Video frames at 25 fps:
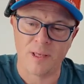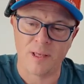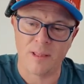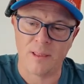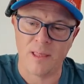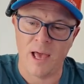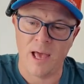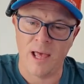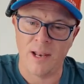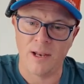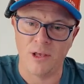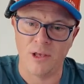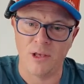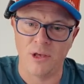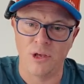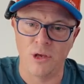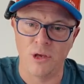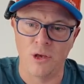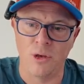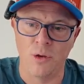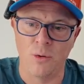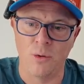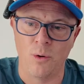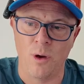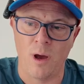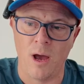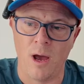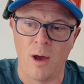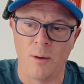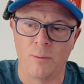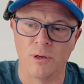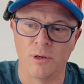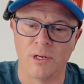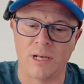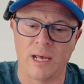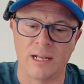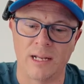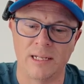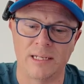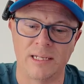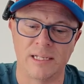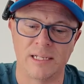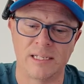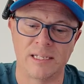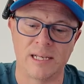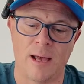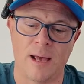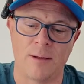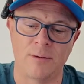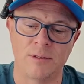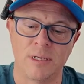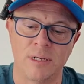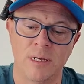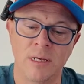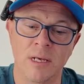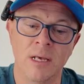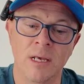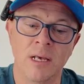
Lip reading: then you would get a discount.